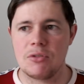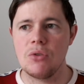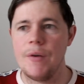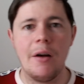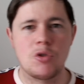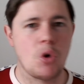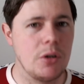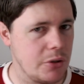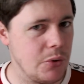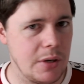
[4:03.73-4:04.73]
Soufal
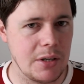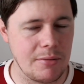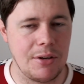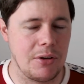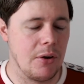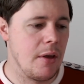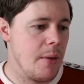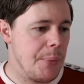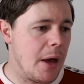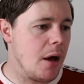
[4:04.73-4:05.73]
joined 2 days later.
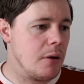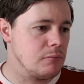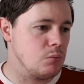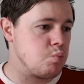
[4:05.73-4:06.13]
That,